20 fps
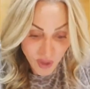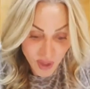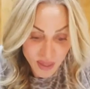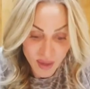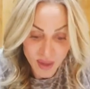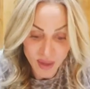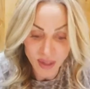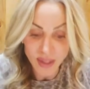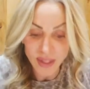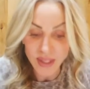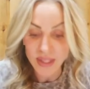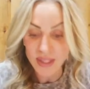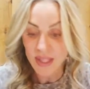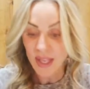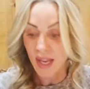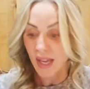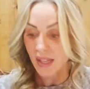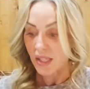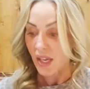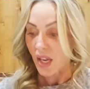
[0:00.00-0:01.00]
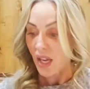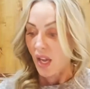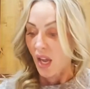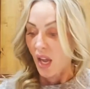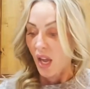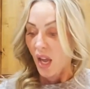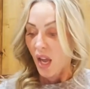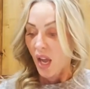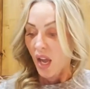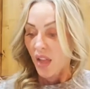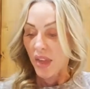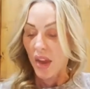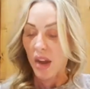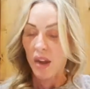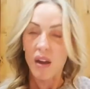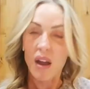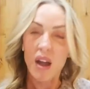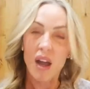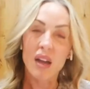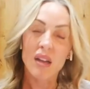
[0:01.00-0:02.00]
there is that. There
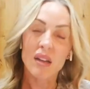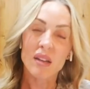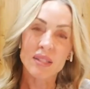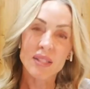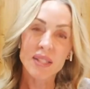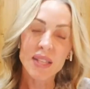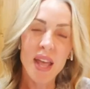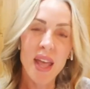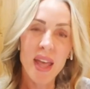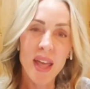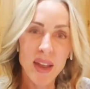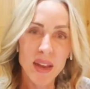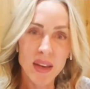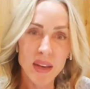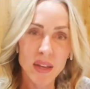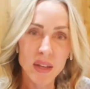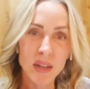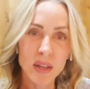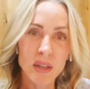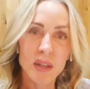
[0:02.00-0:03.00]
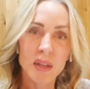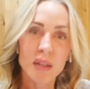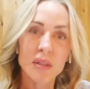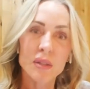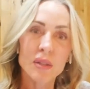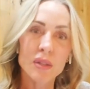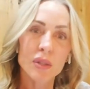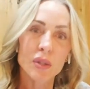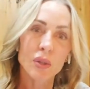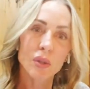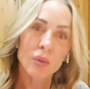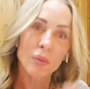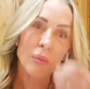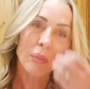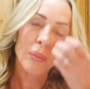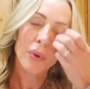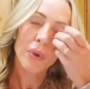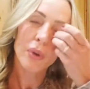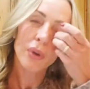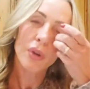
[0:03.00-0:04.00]
are 10 Zoom
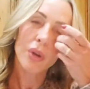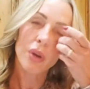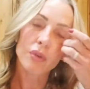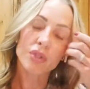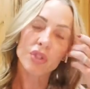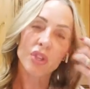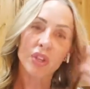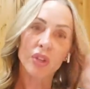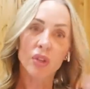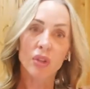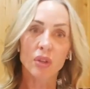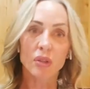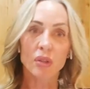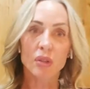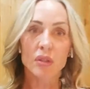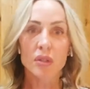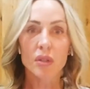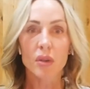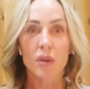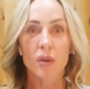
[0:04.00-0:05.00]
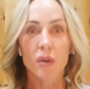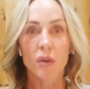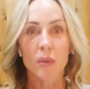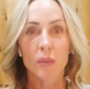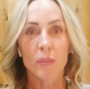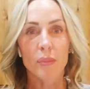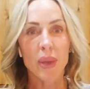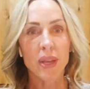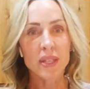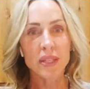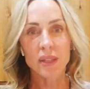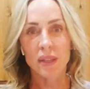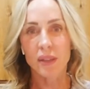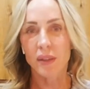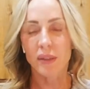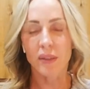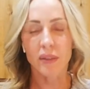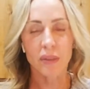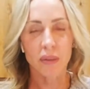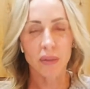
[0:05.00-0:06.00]
coaching calls. So basically,
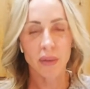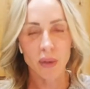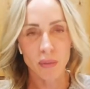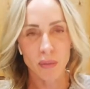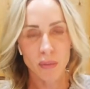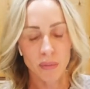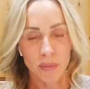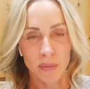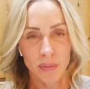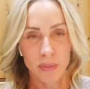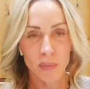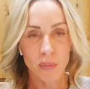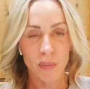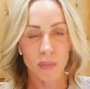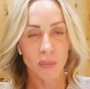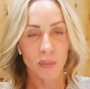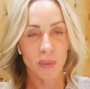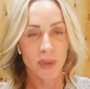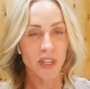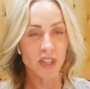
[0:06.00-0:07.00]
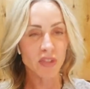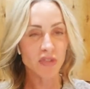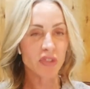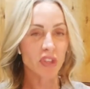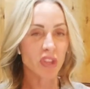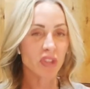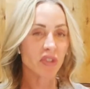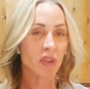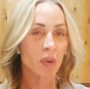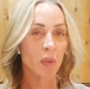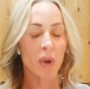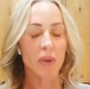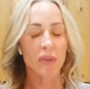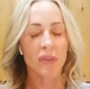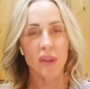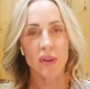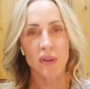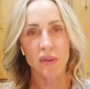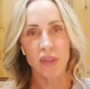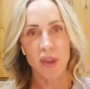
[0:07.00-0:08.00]
you know, an introductory one,
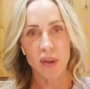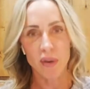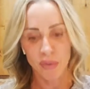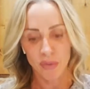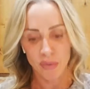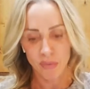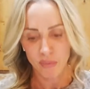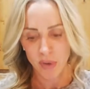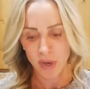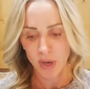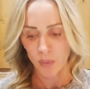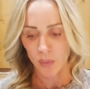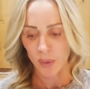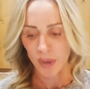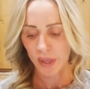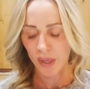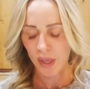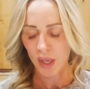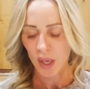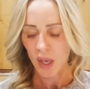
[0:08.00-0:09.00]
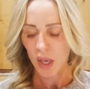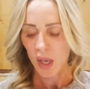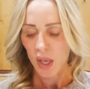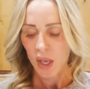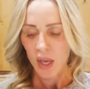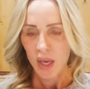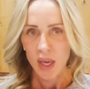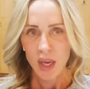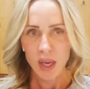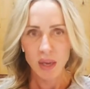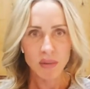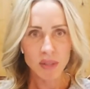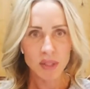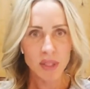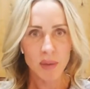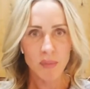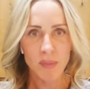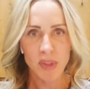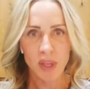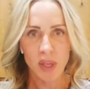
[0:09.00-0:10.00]
then, then three a week. Here are
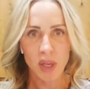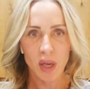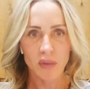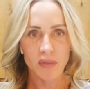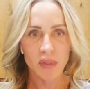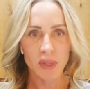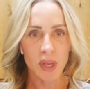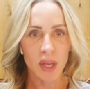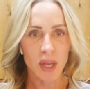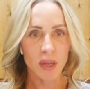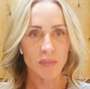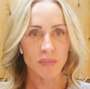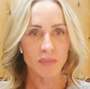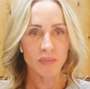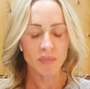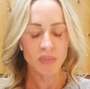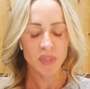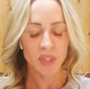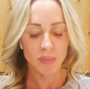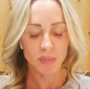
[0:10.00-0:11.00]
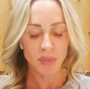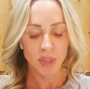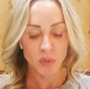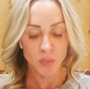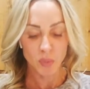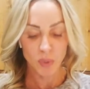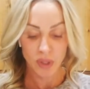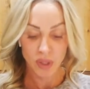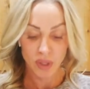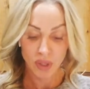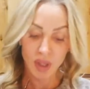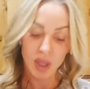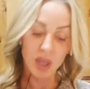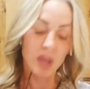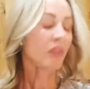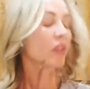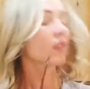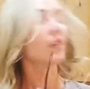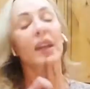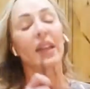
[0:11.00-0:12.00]
some of the cover, um, subjects we're going to
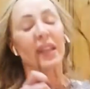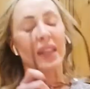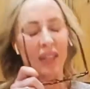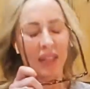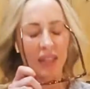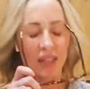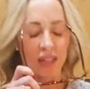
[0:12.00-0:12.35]
cover, right?